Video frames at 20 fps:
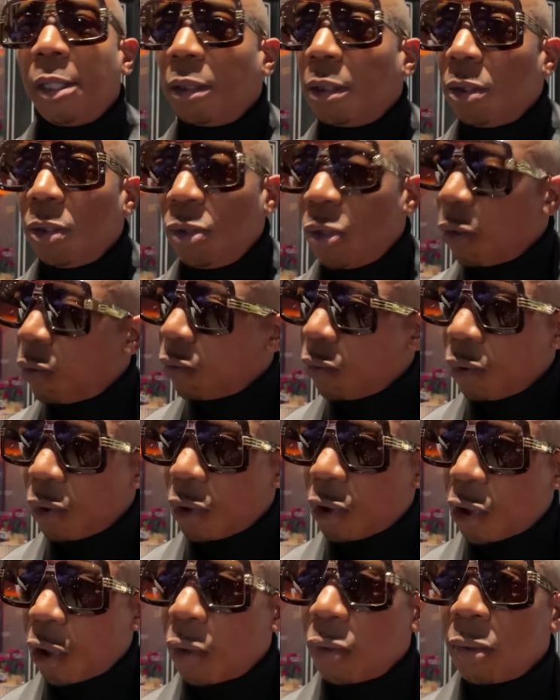you know,
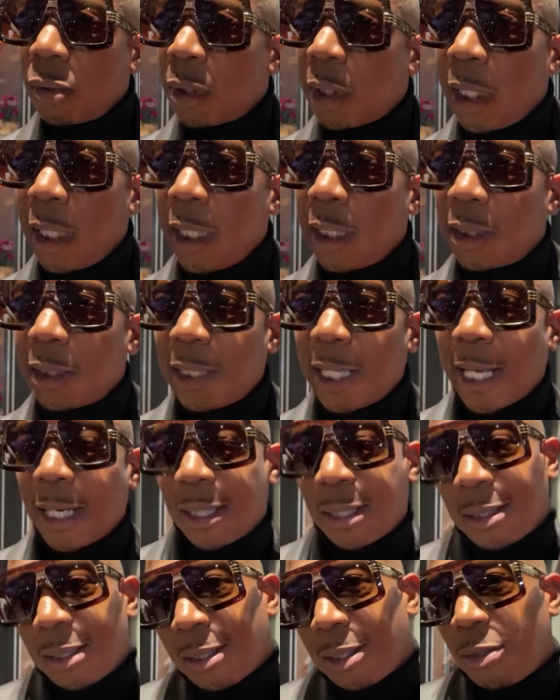certain things that
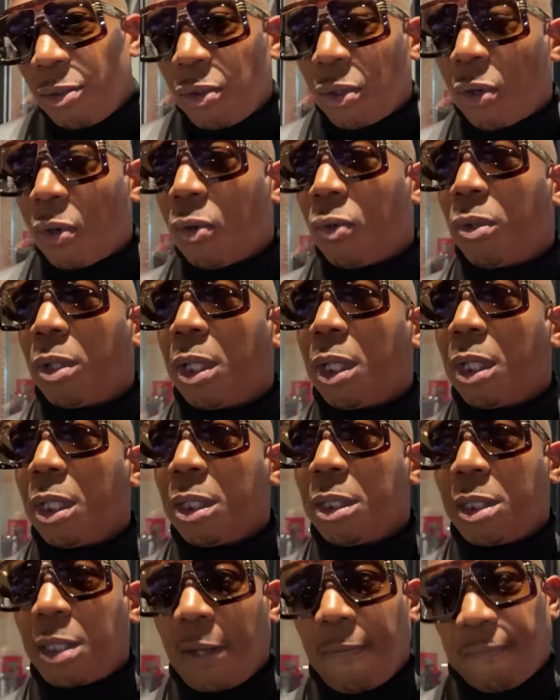are, you know,
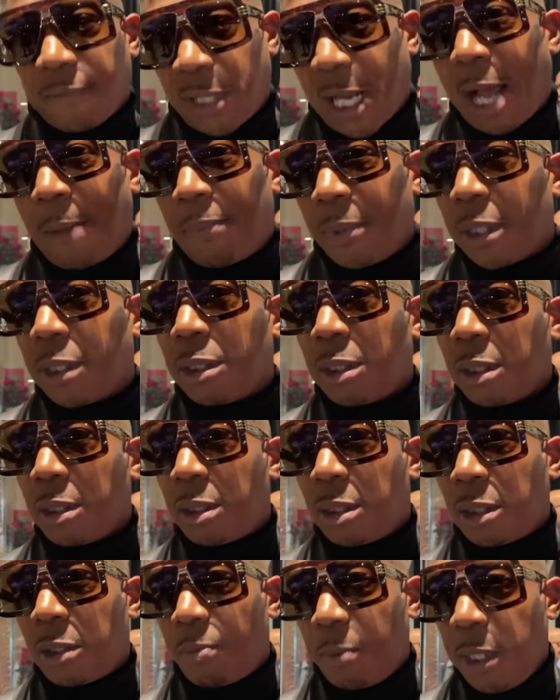tough topics to,
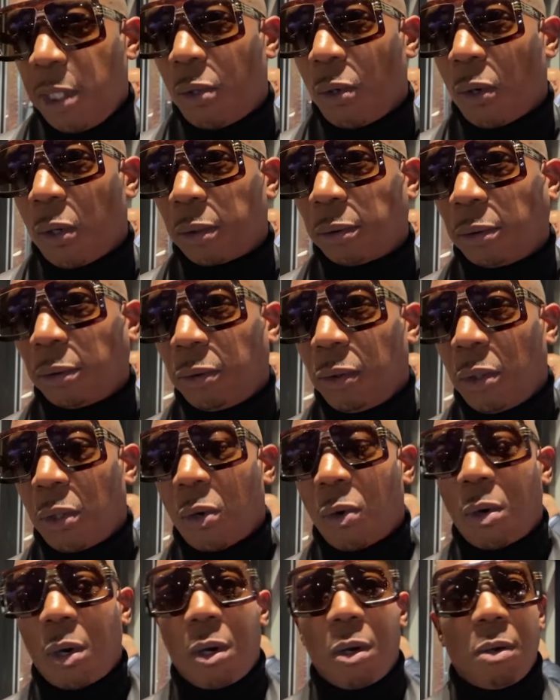to speak on. You
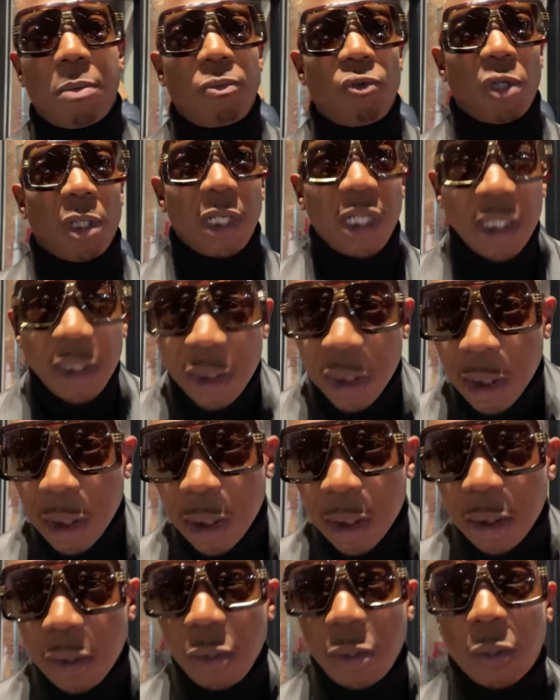know, um,
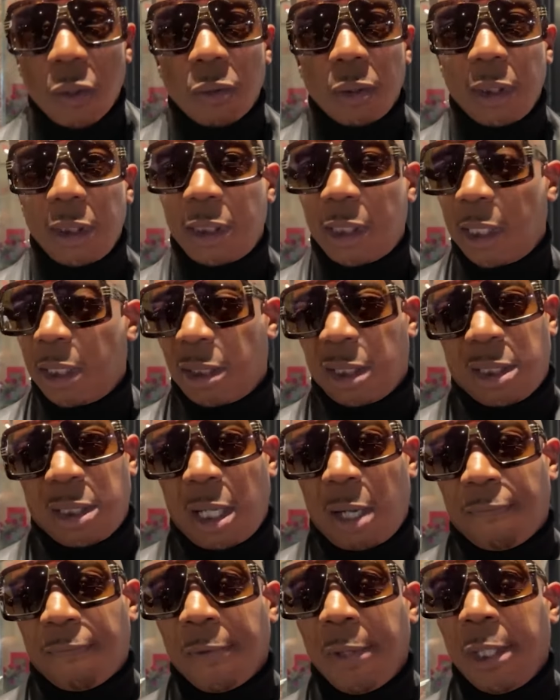religion, you know, these things
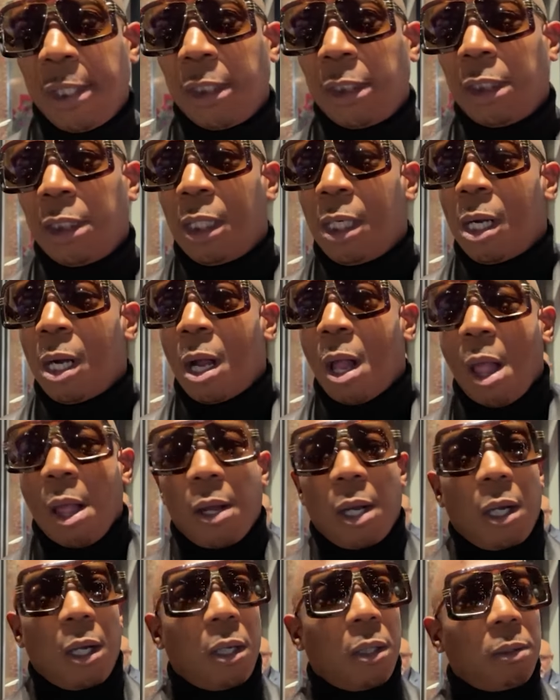are tough.
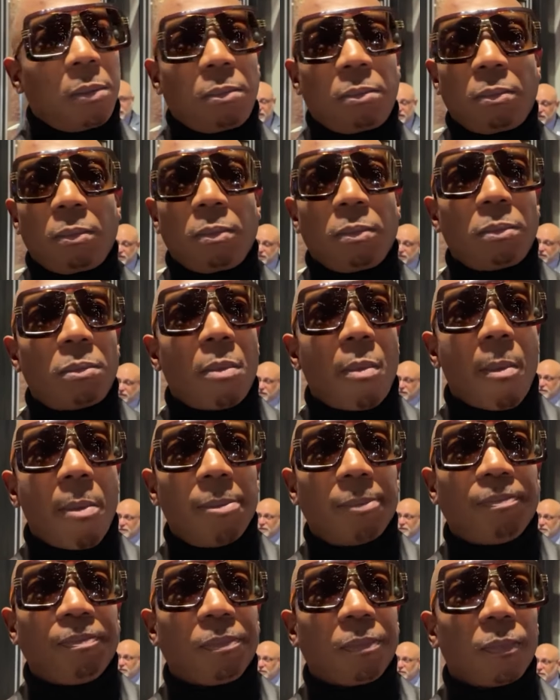Um,
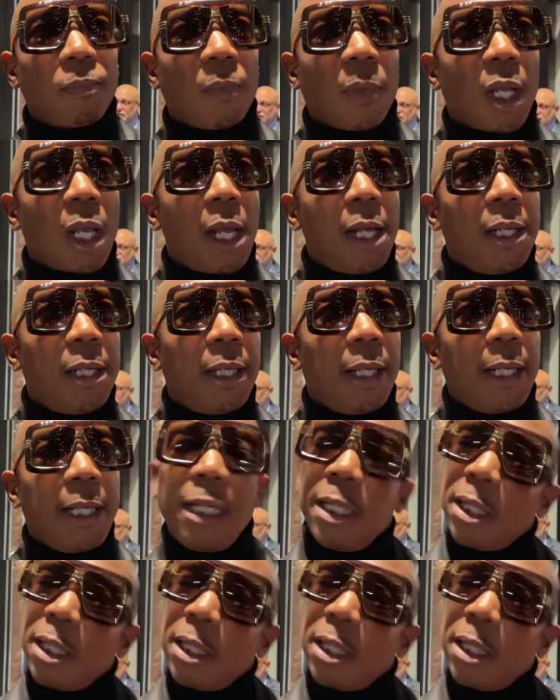and then